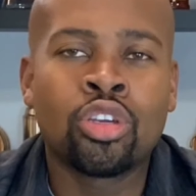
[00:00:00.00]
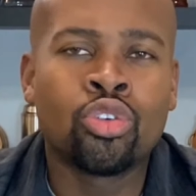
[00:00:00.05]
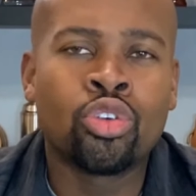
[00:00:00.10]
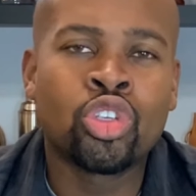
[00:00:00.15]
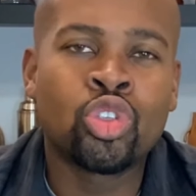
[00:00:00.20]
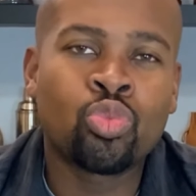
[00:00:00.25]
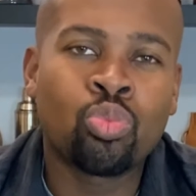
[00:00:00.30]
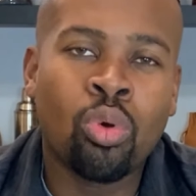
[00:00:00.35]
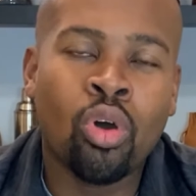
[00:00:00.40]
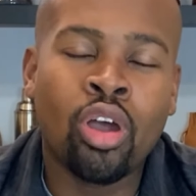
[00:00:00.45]

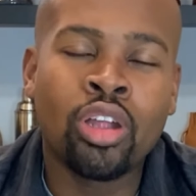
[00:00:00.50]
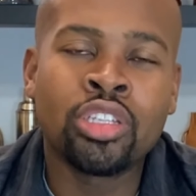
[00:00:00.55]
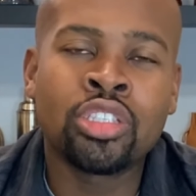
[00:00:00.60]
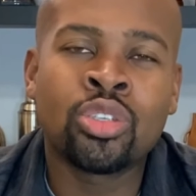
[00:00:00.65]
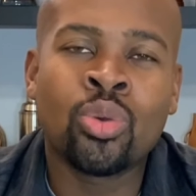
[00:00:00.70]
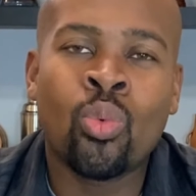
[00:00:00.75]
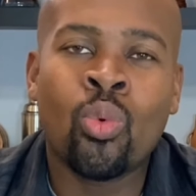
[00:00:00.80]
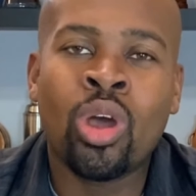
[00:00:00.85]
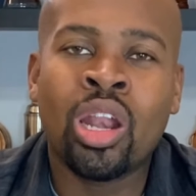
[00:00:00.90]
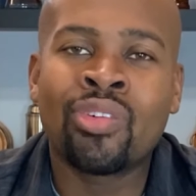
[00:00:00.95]
respond to
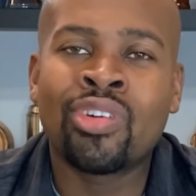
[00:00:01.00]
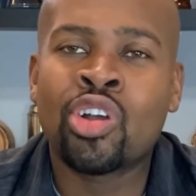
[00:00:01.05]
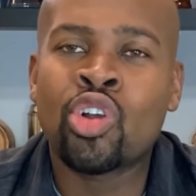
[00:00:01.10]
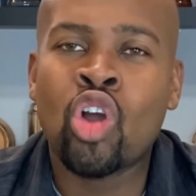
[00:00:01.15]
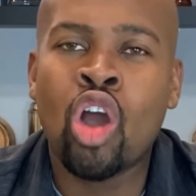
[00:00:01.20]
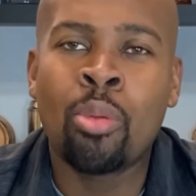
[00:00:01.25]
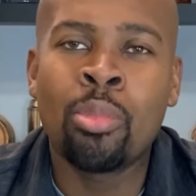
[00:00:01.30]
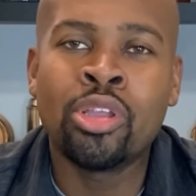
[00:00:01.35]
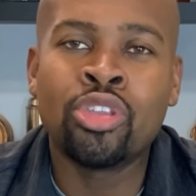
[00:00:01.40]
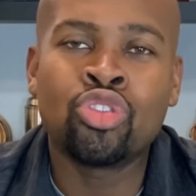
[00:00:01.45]
whatever
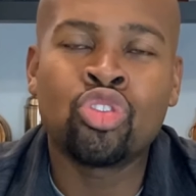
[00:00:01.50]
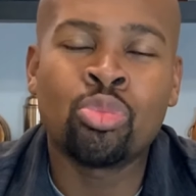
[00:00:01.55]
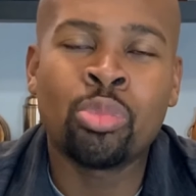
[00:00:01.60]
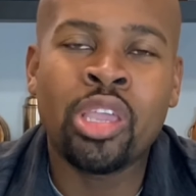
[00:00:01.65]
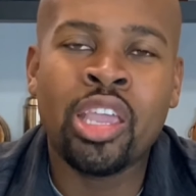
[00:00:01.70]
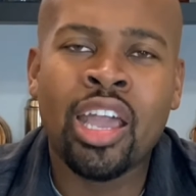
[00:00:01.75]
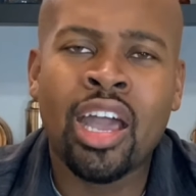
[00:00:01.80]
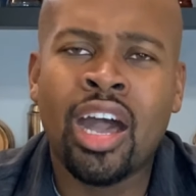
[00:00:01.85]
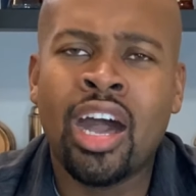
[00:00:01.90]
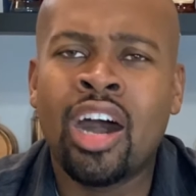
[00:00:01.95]
comments you may
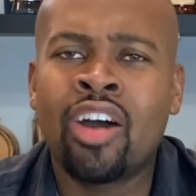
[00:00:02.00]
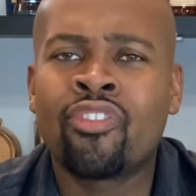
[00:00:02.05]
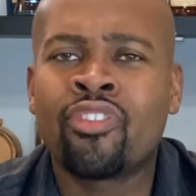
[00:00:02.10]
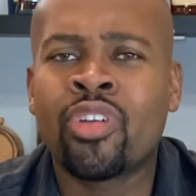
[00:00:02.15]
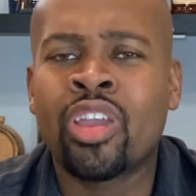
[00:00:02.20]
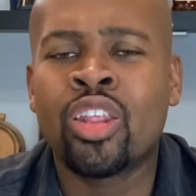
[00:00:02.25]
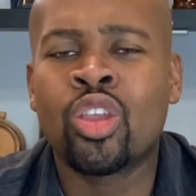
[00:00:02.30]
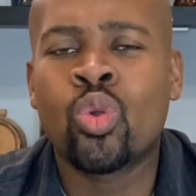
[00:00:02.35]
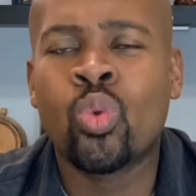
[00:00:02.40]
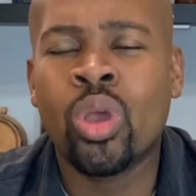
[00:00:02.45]
have,
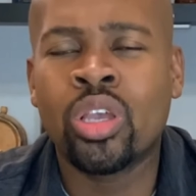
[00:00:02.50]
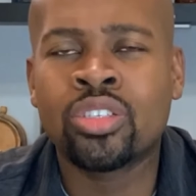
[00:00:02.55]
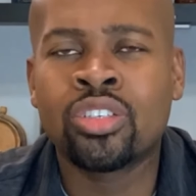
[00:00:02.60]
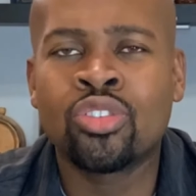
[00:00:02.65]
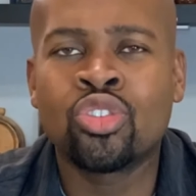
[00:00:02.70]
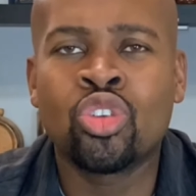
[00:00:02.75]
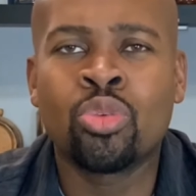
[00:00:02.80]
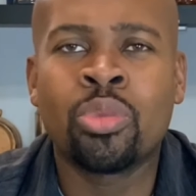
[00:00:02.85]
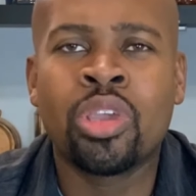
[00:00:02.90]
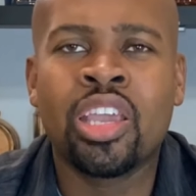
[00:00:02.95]
any questions
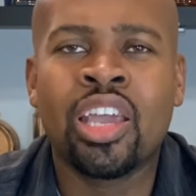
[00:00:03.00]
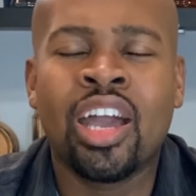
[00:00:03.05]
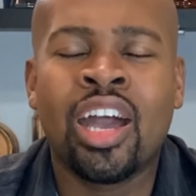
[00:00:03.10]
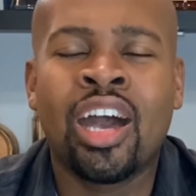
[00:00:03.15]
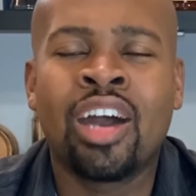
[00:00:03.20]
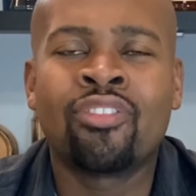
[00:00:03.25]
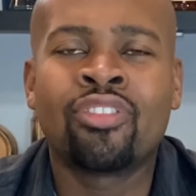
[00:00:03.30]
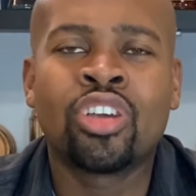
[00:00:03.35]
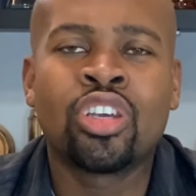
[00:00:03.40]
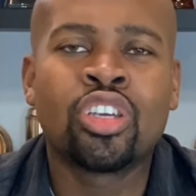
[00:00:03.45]
you may
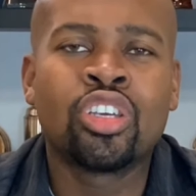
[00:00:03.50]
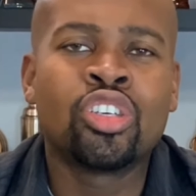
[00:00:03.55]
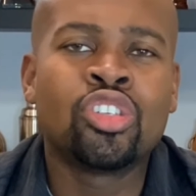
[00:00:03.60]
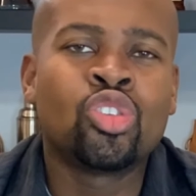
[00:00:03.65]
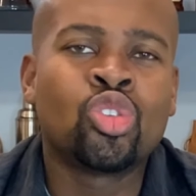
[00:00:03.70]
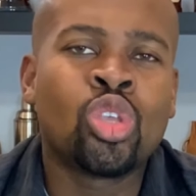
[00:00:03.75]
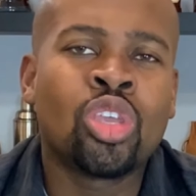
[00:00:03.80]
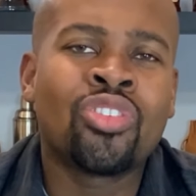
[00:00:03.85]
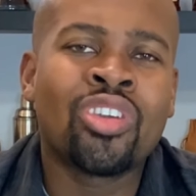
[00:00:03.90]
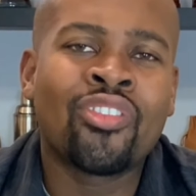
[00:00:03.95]
have.
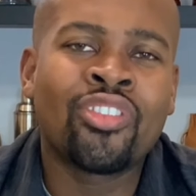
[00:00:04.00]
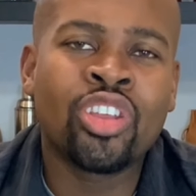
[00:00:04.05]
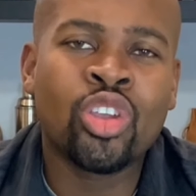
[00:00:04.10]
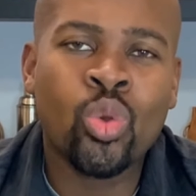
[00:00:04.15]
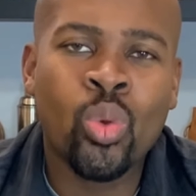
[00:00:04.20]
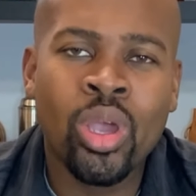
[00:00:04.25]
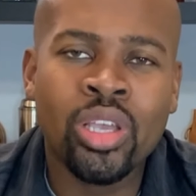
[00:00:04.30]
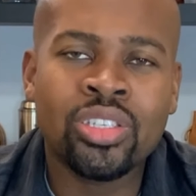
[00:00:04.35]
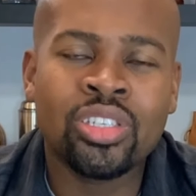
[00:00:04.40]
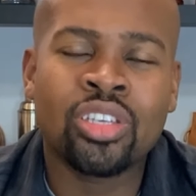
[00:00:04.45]
So if you have any
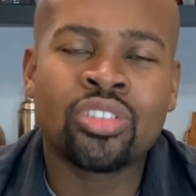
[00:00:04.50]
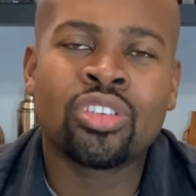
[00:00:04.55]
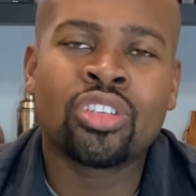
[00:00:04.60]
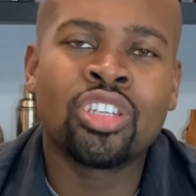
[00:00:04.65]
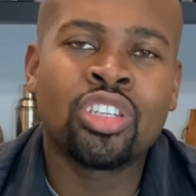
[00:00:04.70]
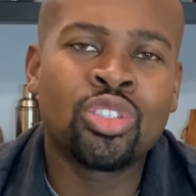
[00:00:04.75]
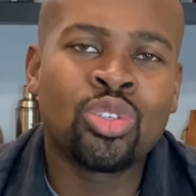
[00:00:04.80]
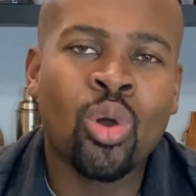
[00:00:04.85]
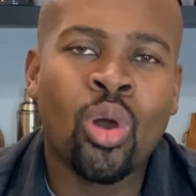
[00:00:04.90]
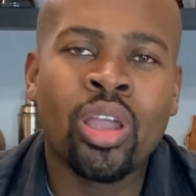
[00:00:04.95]
questions on the
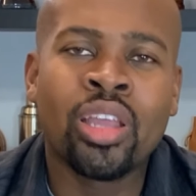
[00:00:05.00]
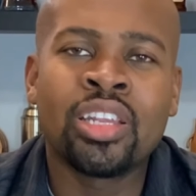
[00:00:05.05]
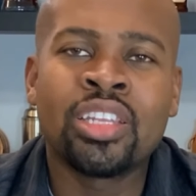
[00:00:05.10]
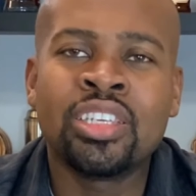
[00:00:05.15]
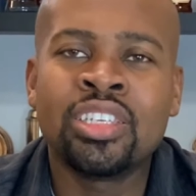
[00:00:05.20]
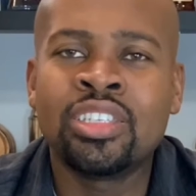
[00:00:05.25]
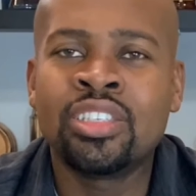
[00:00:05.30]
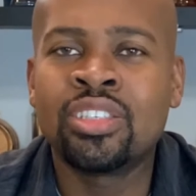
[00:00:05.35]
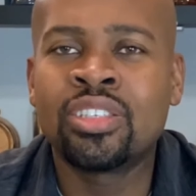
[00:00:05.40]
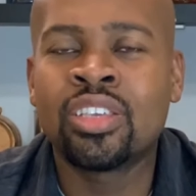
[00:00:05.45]

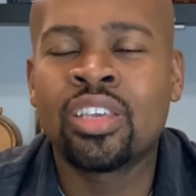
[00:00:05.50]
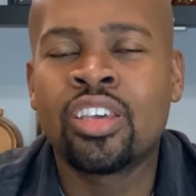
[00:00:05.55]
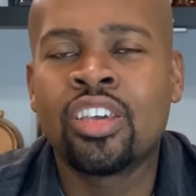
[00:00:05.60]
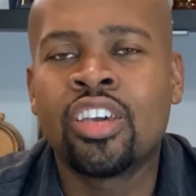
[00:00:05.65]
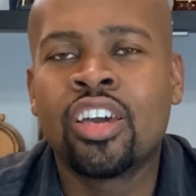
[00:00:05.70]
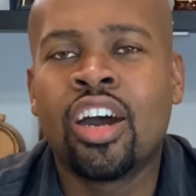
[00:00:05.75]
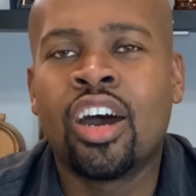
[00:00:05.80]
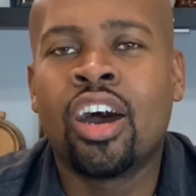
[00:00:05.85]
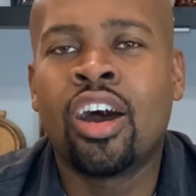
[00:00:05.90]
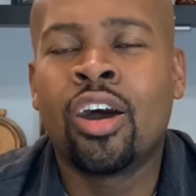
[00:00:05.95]
Doorly's,
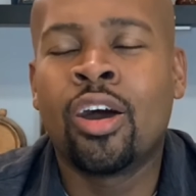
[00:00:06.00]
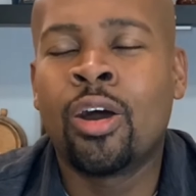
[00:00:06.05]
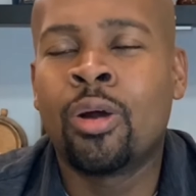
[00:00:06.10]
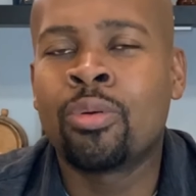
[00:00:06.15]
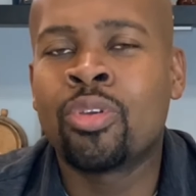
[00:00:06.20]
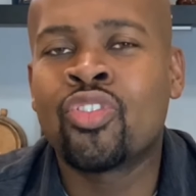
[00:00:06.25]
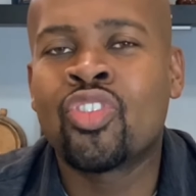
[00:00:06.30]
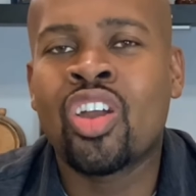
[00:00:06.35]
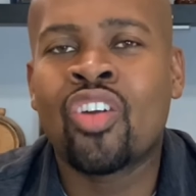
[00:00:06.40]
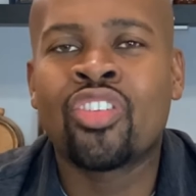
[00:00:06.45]
uh,
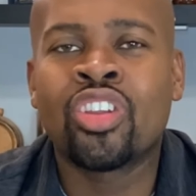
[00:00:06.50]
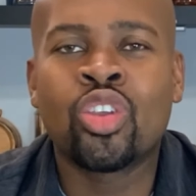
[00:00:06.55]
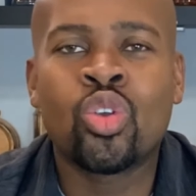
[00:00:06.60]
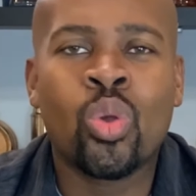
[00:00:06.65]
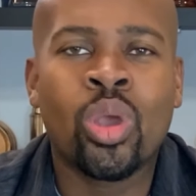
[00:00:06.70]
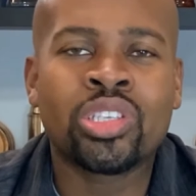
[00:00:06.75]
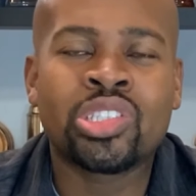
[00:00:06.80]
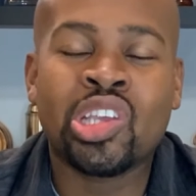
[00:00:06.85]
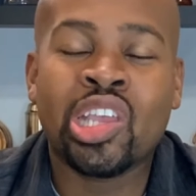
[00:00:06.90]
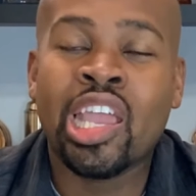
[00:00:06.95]
if you have any
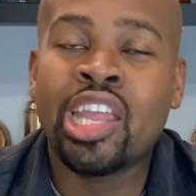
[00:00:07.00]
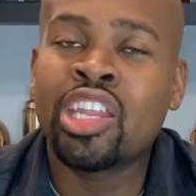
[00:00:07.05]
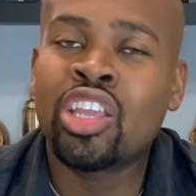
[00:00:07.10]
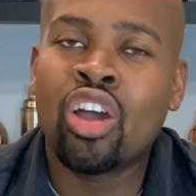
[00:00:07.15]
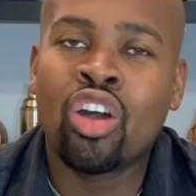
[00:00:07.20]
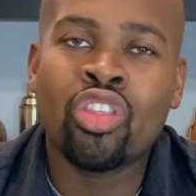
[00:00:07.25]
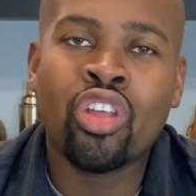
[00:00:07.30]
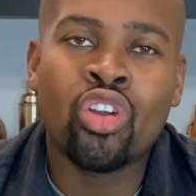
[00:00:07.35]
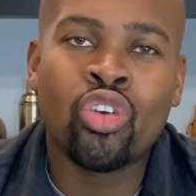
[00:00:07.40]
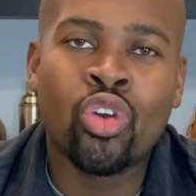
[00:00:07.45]
questions on any
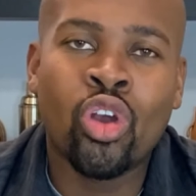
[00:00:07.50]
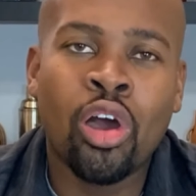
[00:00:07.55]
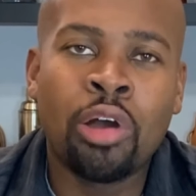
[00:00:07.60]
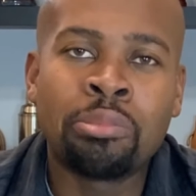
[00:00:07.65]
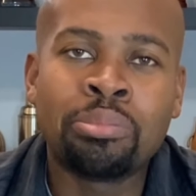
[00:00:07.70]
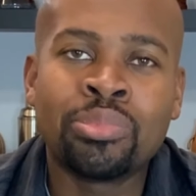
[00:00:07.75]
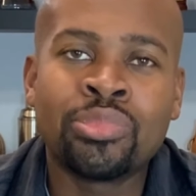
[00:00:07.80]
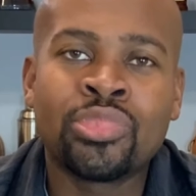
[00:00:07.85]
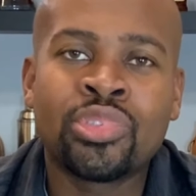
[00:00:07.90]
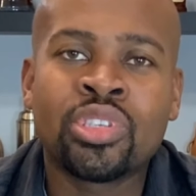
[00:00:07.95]
other
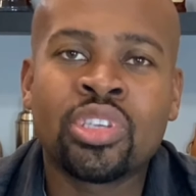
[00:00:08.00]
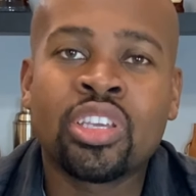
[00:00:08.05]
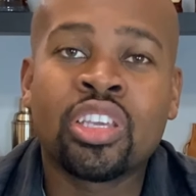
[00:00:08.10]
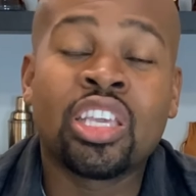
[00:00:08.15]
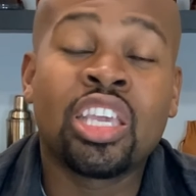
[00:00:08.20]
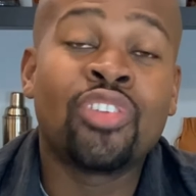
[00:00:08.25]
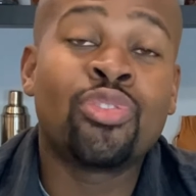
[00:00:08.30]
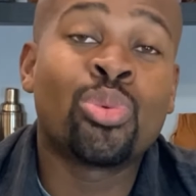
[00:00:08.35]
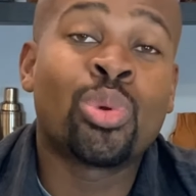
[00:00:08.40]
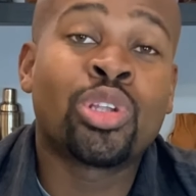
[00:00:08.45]
rums,
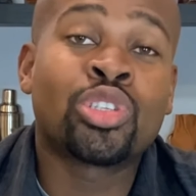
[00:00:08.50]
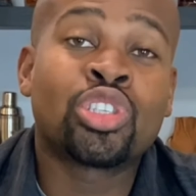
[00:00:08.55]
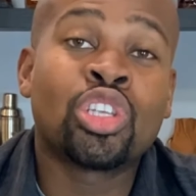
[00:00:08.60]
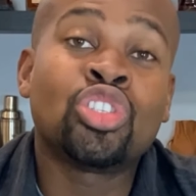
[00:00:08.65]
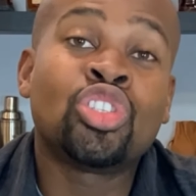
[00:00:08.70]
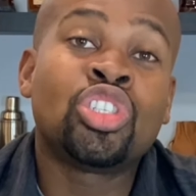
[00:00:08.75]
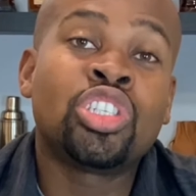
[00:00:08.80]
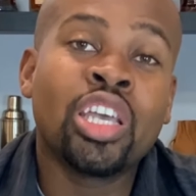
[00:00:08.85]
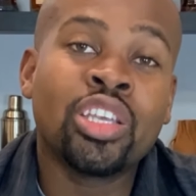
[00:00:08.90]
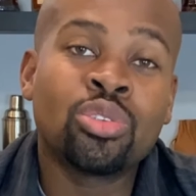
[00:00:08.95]
if you want to
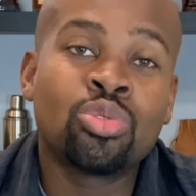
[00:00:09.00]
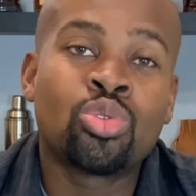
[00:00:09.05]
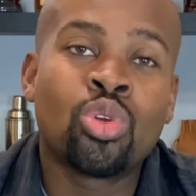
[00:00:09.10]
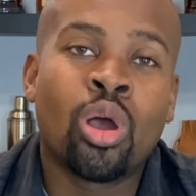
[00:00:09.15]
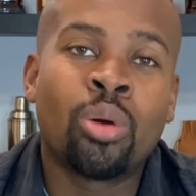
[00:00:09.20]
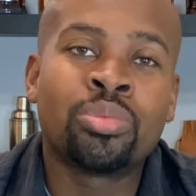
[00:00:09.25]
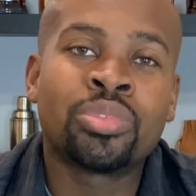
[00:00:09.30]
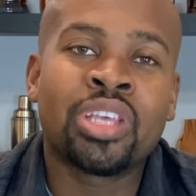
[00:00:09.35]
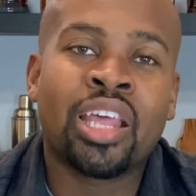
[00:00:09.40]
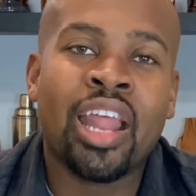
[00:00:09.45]
suggest
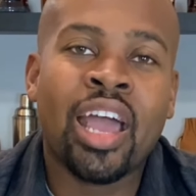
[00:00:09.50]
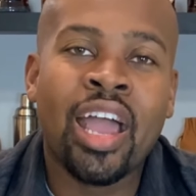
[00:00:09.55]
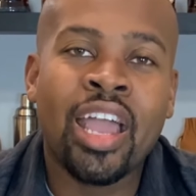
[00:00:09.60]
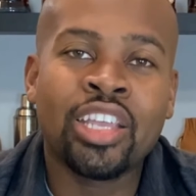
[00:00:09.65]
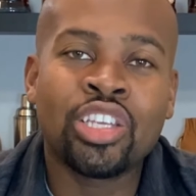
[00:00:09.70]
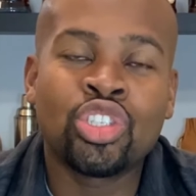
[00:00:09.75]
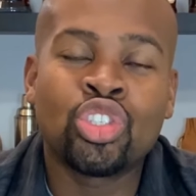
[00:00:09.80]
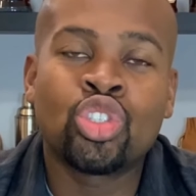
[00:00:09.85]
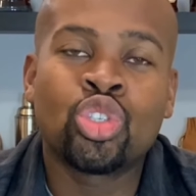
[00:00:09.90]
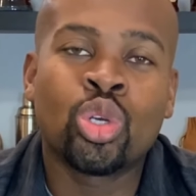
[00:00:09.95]
rums that I
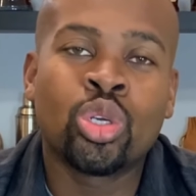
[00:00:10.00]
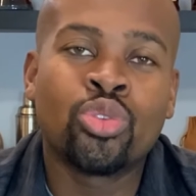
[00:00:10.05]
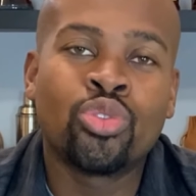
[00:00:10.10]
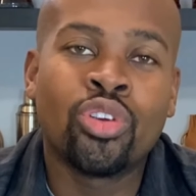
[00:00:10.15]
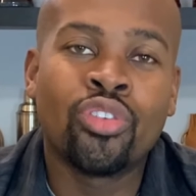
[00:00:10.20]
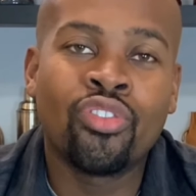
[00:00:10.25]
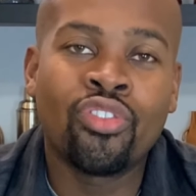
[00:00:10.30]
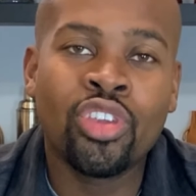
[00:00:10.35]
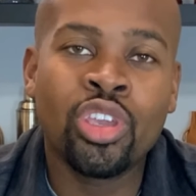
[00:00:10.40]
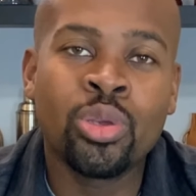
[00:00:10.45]
should
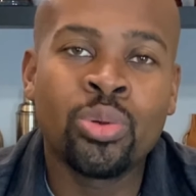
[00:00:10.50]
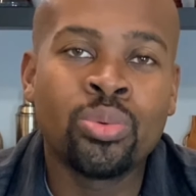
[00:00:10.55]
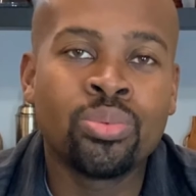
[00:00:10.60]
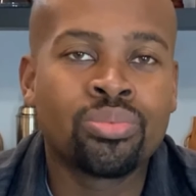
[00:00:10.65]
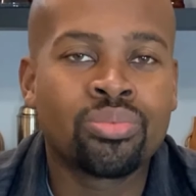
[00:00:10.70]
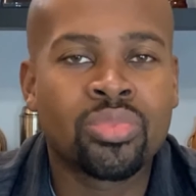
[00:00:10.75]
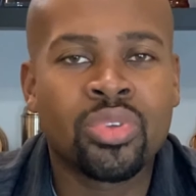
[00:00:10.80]
review,